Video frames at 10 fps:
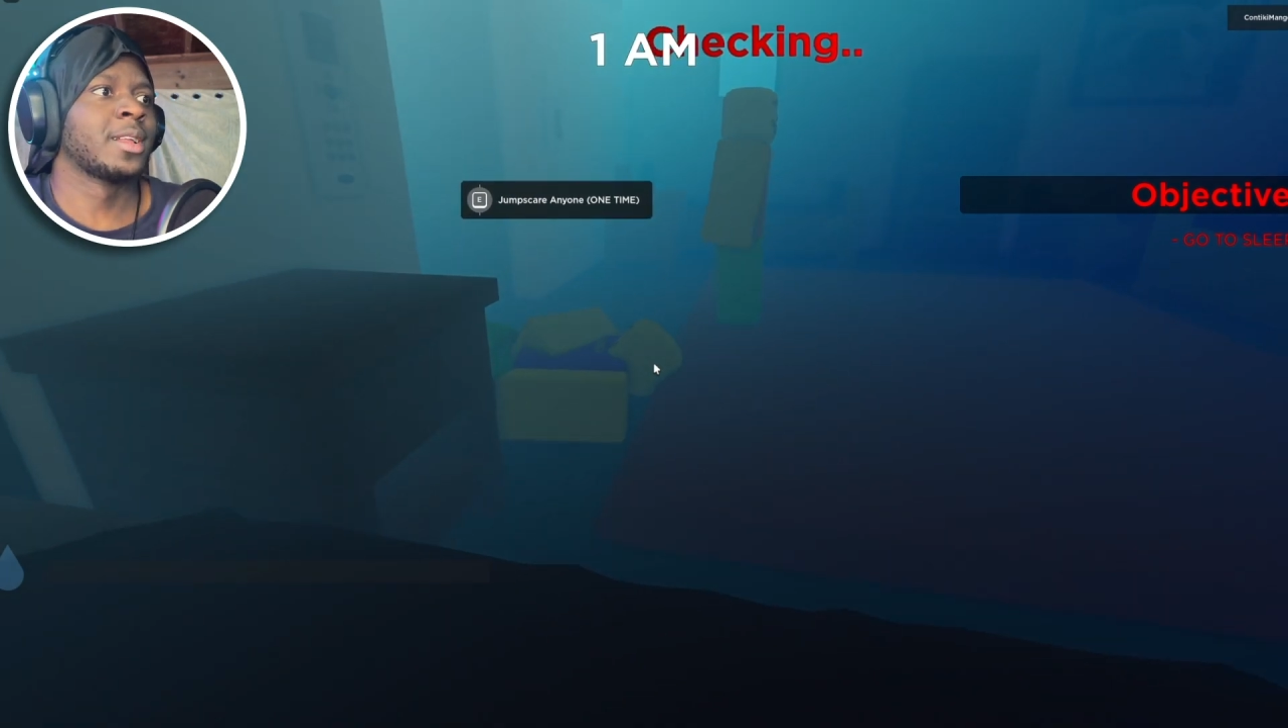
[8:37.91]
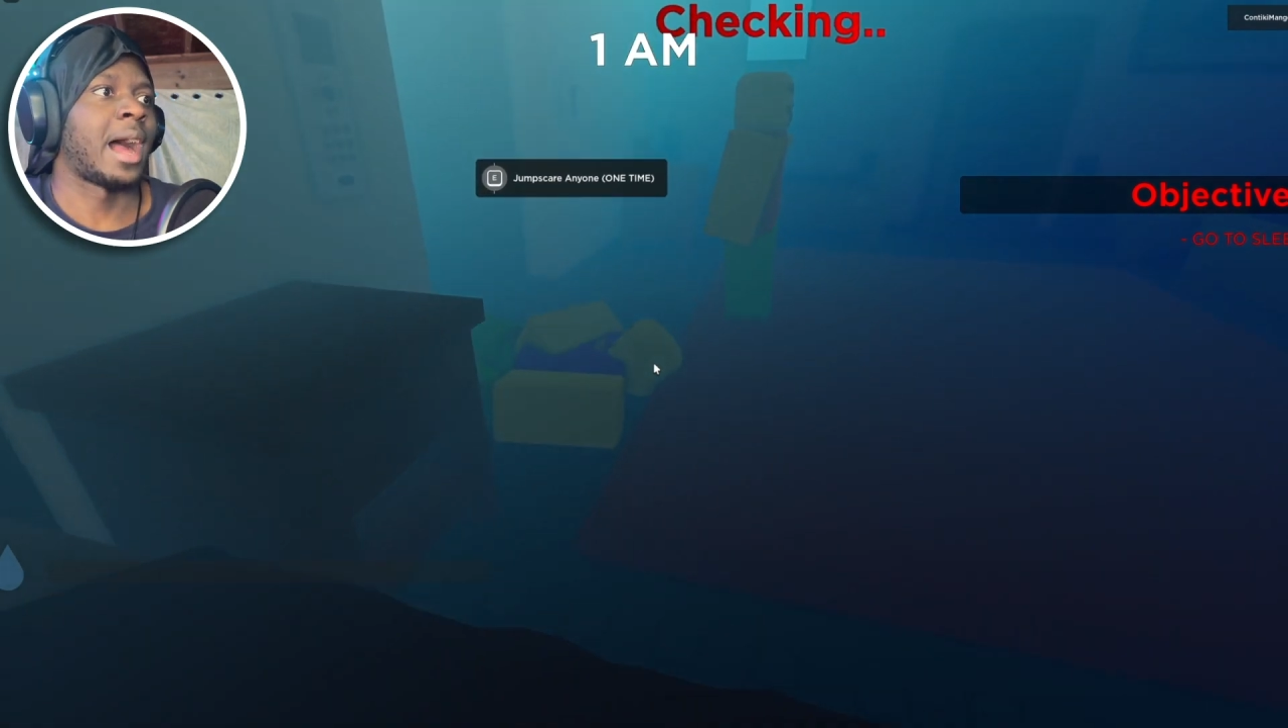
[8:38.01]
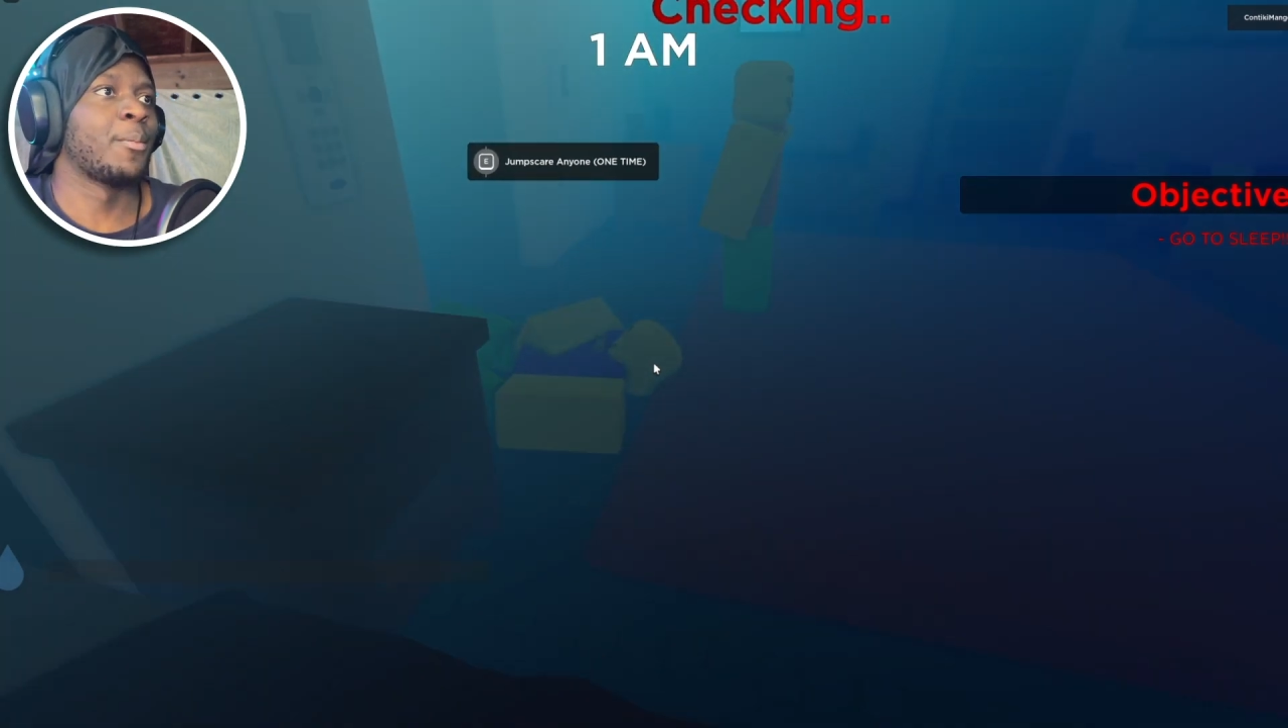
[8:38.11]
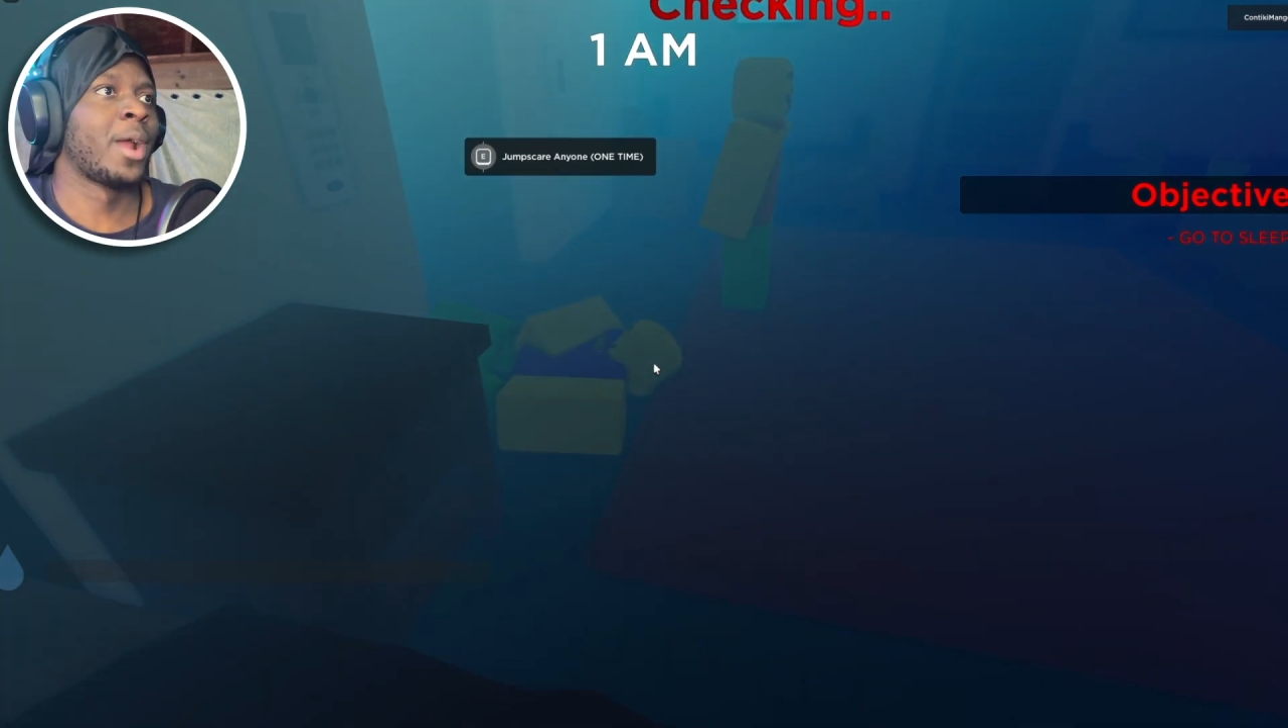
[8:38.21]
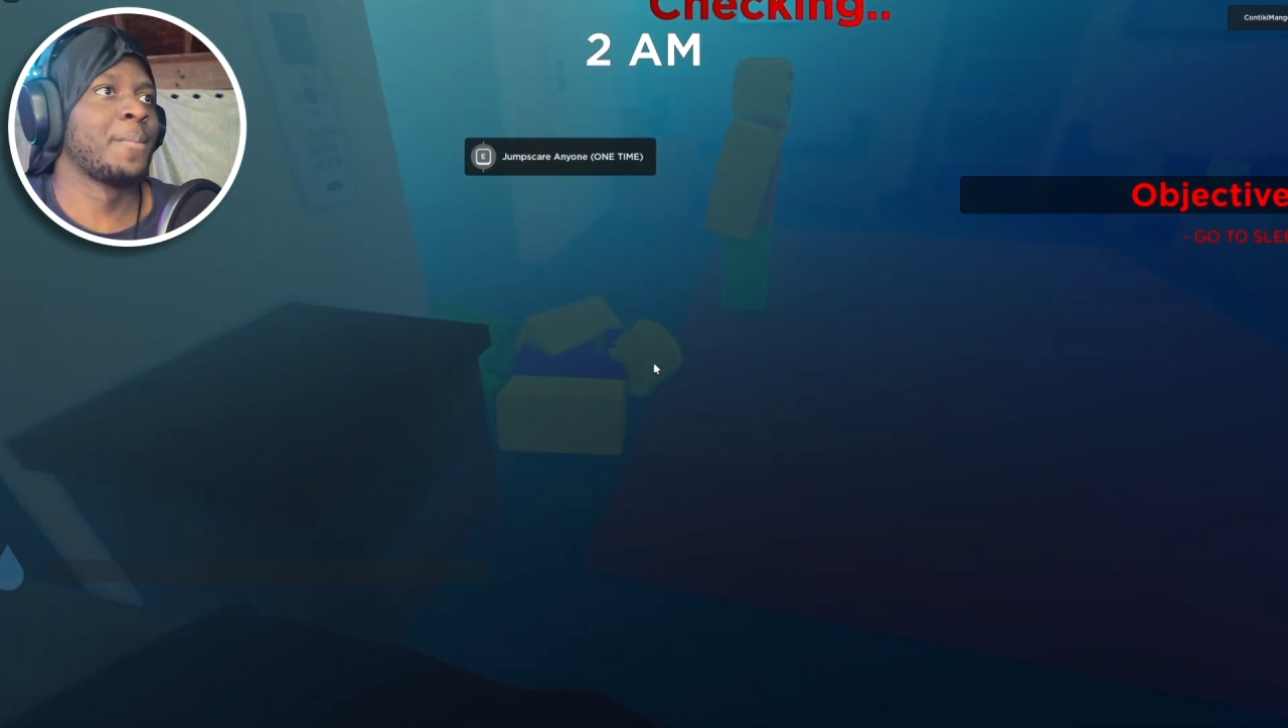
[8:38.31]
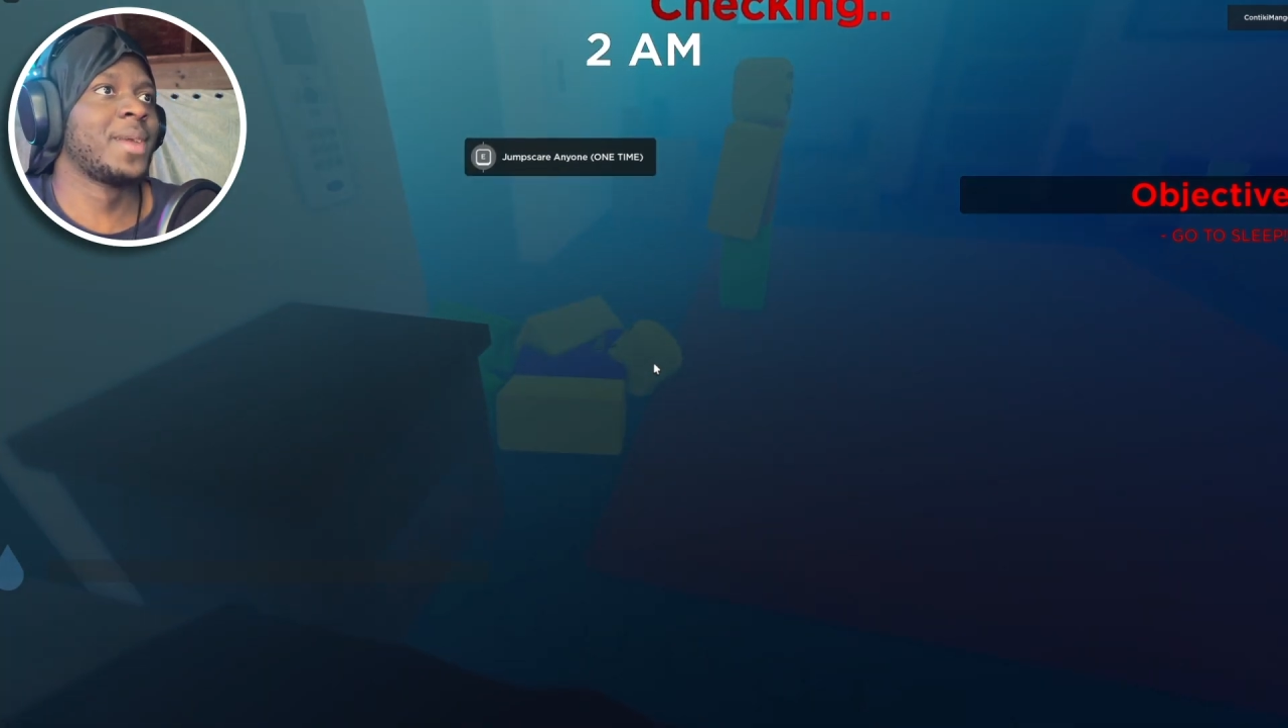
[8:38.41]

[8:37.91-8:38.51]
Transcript: I'm right